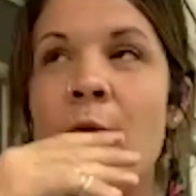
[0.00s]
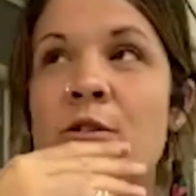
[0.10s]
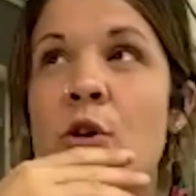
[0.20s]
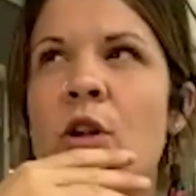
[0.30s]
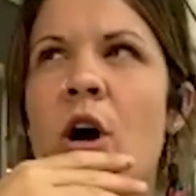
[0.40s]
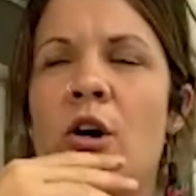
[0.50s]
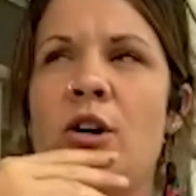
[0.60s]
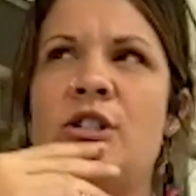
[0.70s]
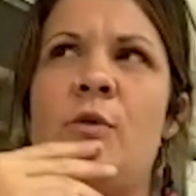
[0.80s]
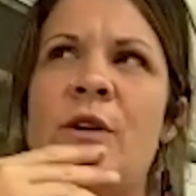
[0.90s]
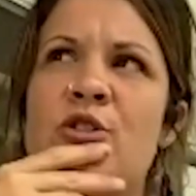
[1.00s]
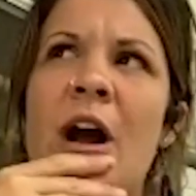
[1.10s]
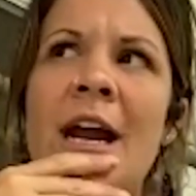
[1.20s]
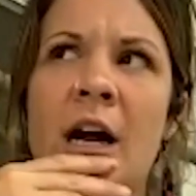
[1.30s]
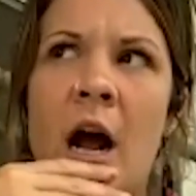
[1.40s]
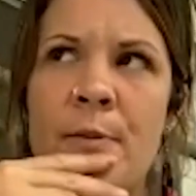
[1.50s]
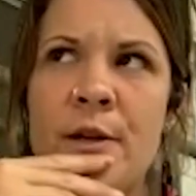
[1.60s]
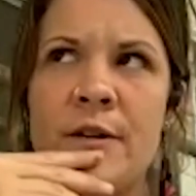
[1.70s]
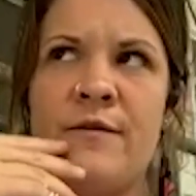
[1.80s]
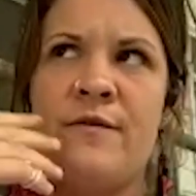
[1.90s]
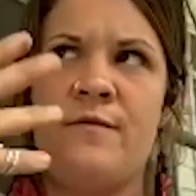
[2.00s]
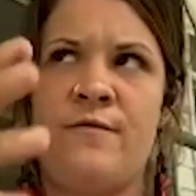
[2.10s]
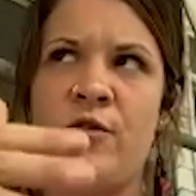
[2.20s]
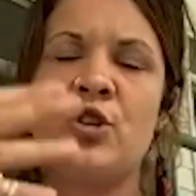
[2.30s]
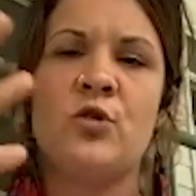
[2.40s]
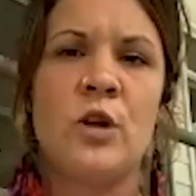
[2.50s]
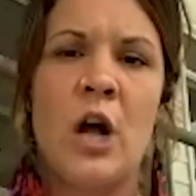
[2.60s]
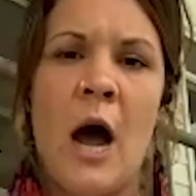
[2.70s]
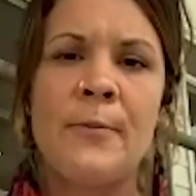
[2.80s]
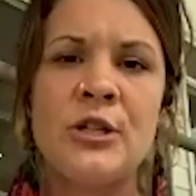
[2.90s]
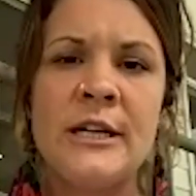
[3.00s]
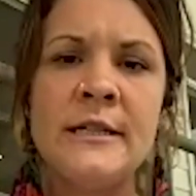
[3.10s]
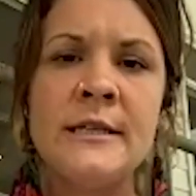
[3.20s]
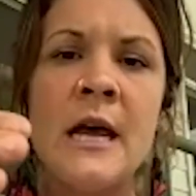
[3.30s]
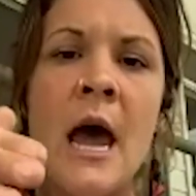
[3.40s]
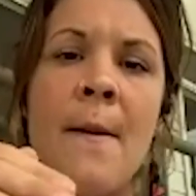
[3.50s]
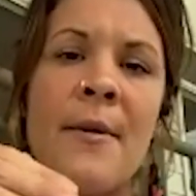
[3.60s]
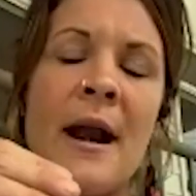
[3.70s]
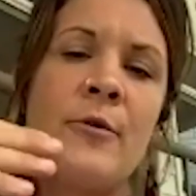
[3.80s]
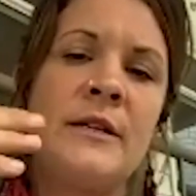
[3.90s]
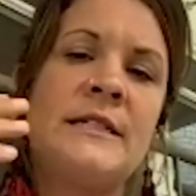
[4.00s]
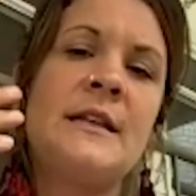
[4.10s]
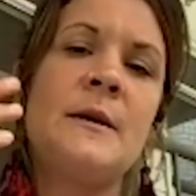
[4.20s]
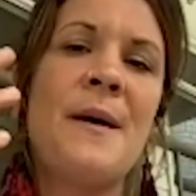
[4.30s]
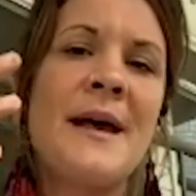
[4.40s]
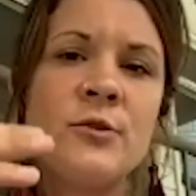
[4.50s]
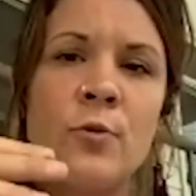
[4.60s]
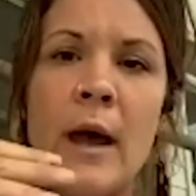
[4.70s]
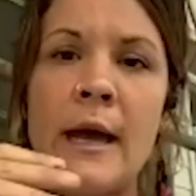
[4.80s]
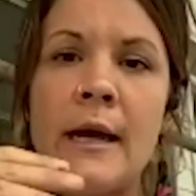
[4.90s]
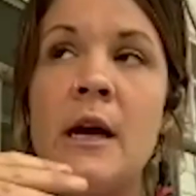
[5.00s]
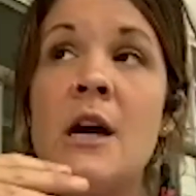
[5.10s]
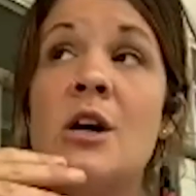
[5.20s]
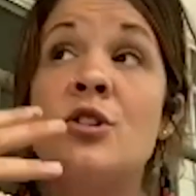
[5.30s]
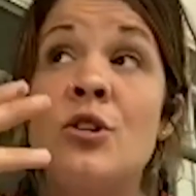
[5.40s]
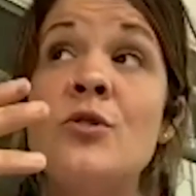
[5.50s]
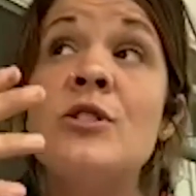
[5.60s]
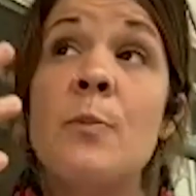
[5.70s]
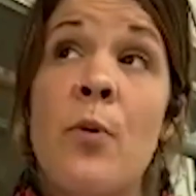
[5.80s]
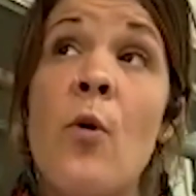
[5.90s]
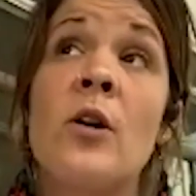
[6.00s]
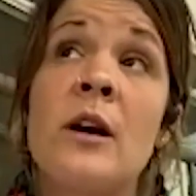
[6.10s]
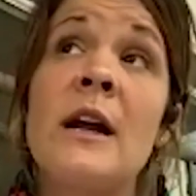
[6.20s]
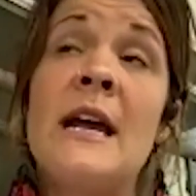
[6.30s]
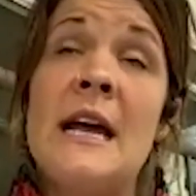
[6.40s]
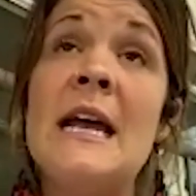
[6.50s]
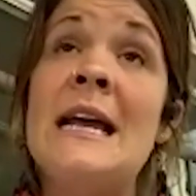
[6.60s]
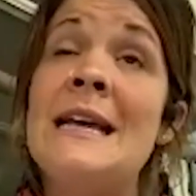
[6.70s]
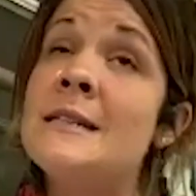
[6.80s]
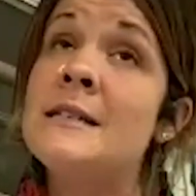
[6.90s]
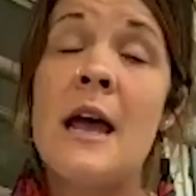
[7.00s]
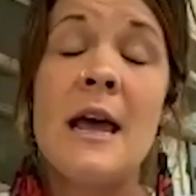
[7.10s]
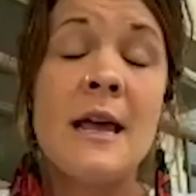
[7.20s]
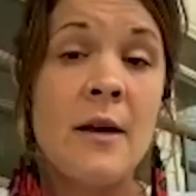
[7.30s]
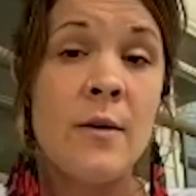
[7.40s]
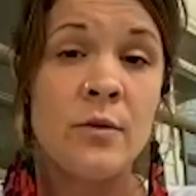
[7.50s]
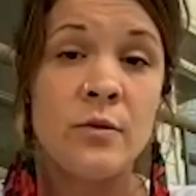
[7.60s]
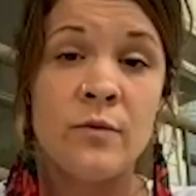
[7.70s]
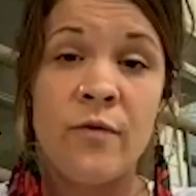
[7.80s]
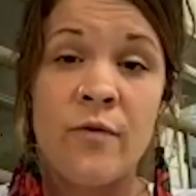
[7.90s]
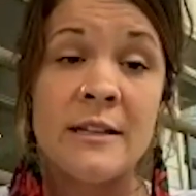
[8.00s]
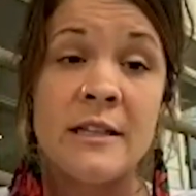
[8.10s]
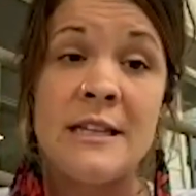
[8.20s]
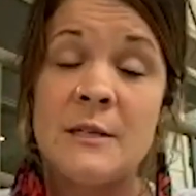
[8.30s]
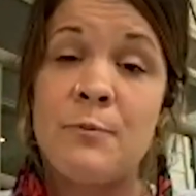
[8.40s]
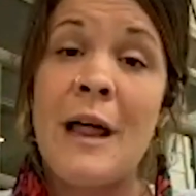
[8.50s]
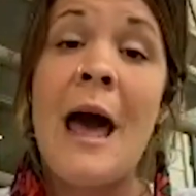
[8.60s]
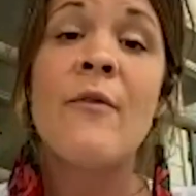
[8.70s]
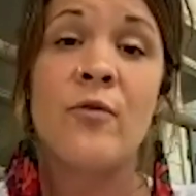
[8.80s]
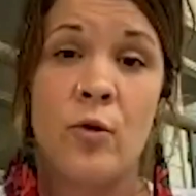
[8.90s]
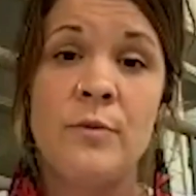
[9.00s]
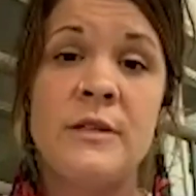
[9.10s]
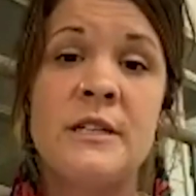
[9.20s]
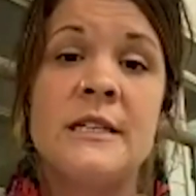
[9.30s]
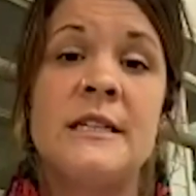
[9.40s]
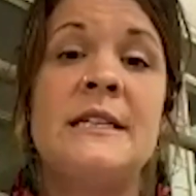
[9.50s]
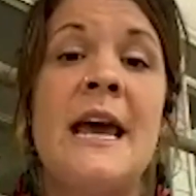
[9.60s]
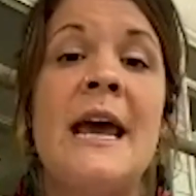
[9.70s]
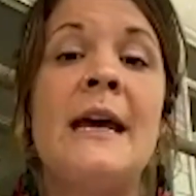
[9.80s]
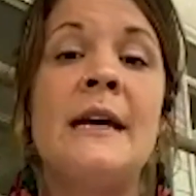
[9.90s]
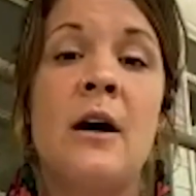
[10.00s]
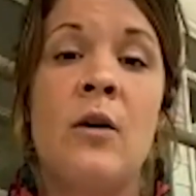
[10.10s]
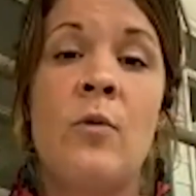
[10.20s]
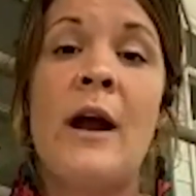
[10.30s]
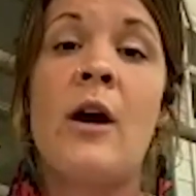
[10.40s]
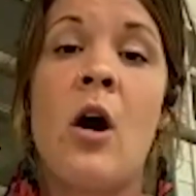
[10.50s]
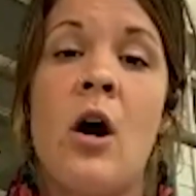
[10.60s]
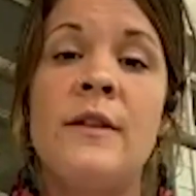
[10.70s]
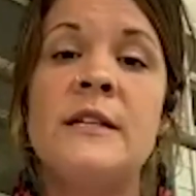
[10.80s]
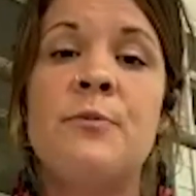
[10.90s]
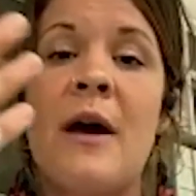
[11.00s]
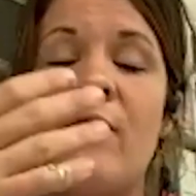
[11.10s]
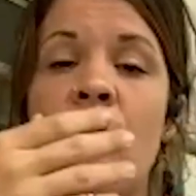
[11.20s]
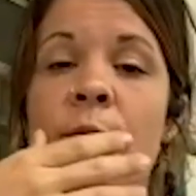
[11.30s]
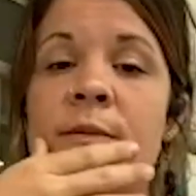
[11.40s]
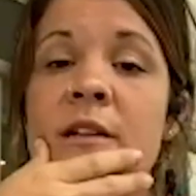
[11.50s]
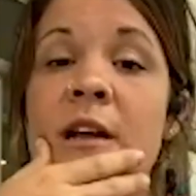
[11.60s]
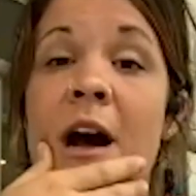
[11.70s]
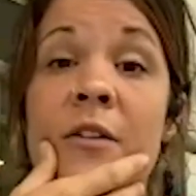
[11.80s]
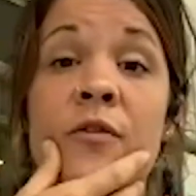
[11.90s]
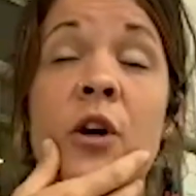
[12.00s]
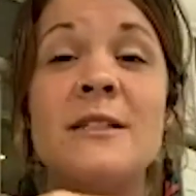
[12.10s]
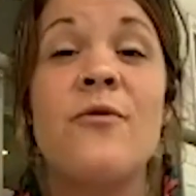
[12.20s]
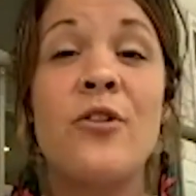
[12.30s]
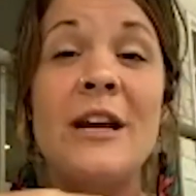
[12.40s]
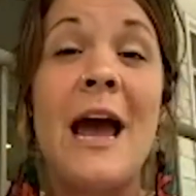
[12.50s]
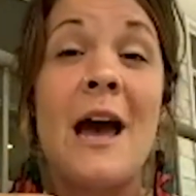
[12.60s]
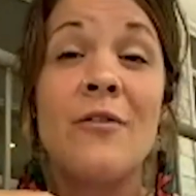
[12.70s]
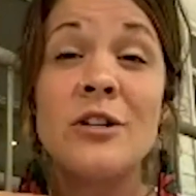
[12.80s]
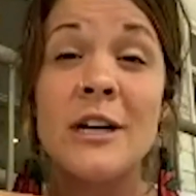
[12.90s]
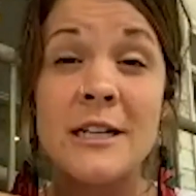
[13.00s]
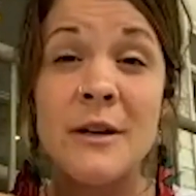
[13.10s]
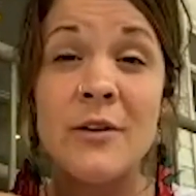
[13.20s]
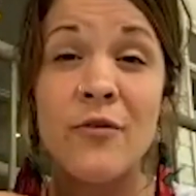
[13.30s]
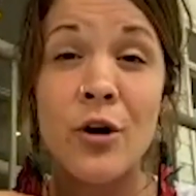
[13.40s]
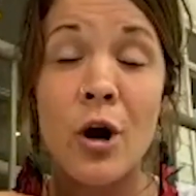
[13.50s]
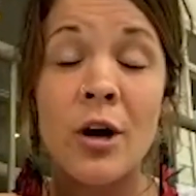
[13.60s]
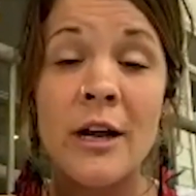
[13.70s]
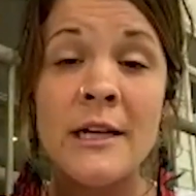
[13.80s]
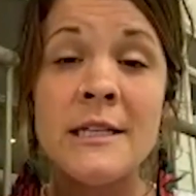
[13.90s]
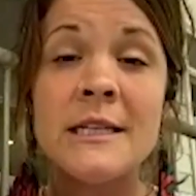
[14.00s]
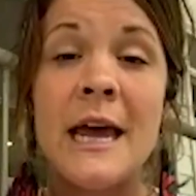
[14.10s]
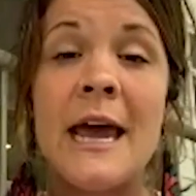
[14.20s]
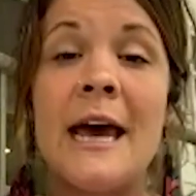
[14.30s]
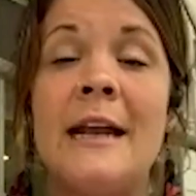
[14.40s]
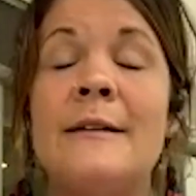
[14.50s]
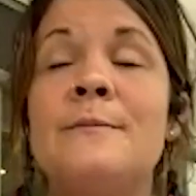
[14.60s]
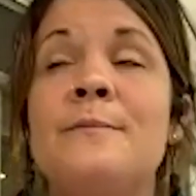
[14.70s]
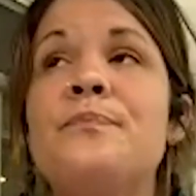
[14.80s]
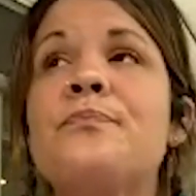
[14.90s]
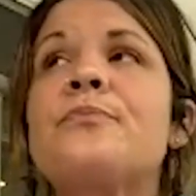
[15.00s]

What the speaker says: that was no longer. So we tried a couple of virtual options, but I would say the best way to support is these platforms, to stay aware on these platforms. A lot of it's free advertisement for artists, and